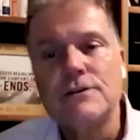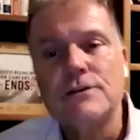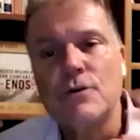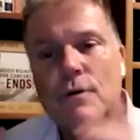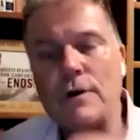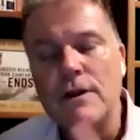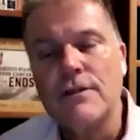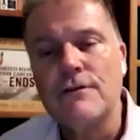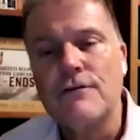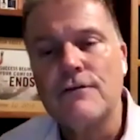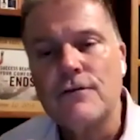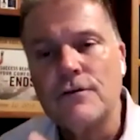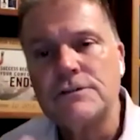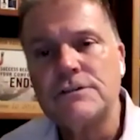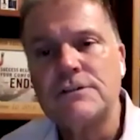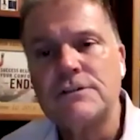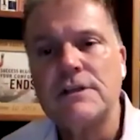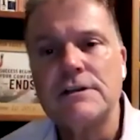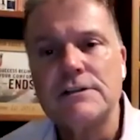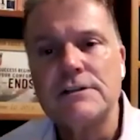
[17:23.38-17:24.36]
So one of the
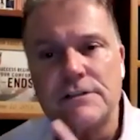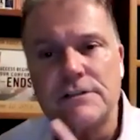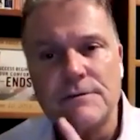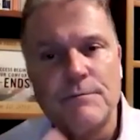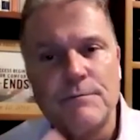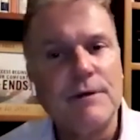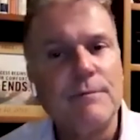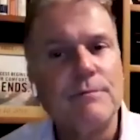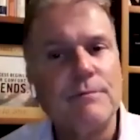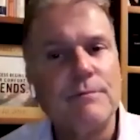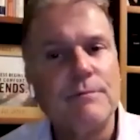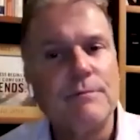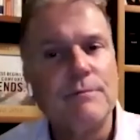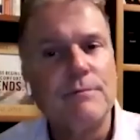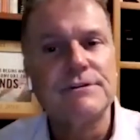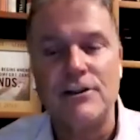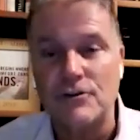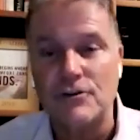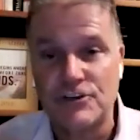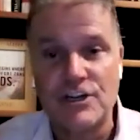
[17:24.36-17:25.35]
first things people
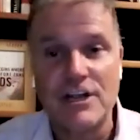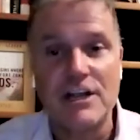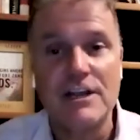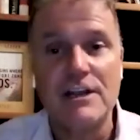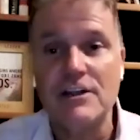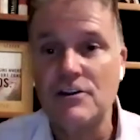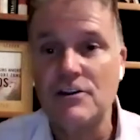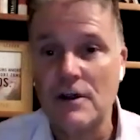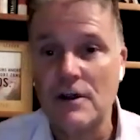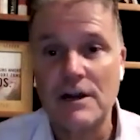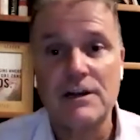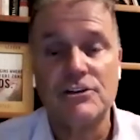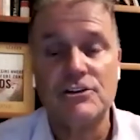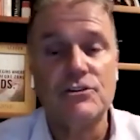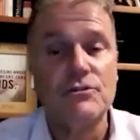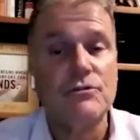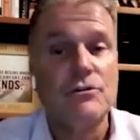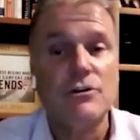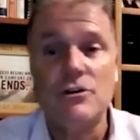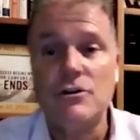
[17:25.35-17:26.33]
said, and you're shaking your head
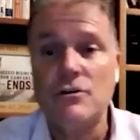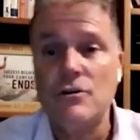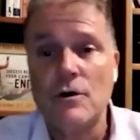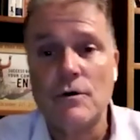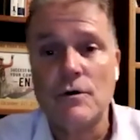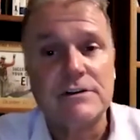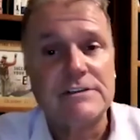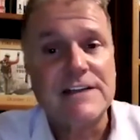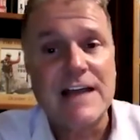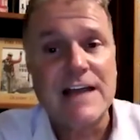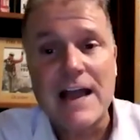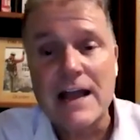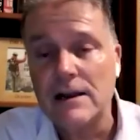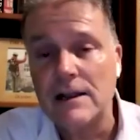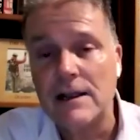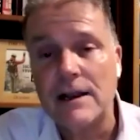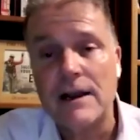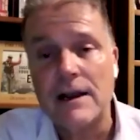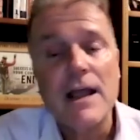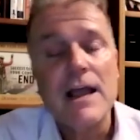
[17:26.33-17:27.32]
because you know
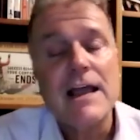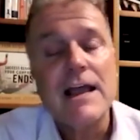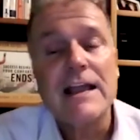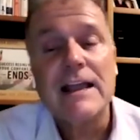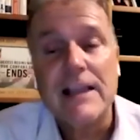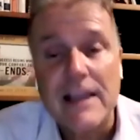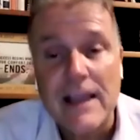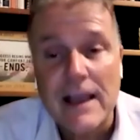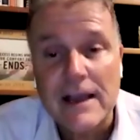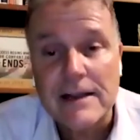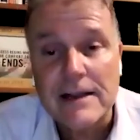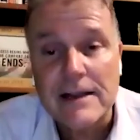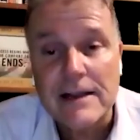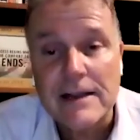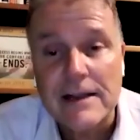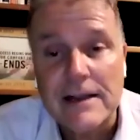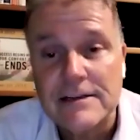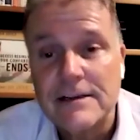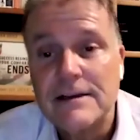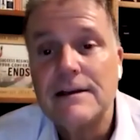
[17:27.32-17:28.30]
exactly it,
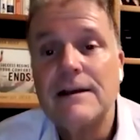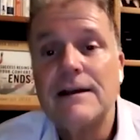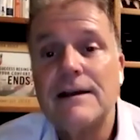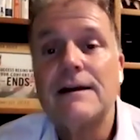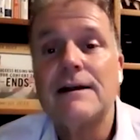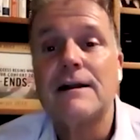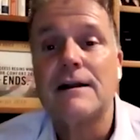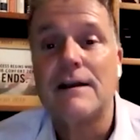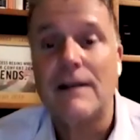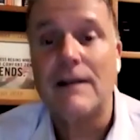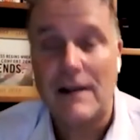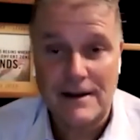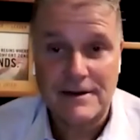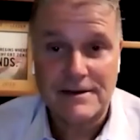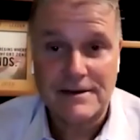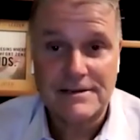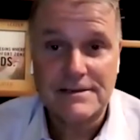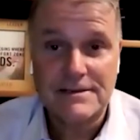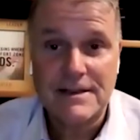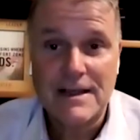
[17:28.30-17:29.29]
get
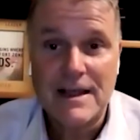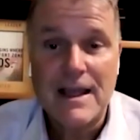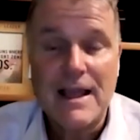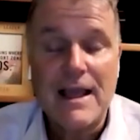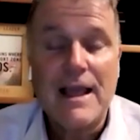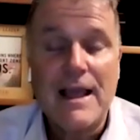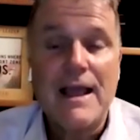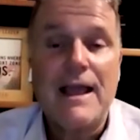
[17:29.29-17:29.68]
clients.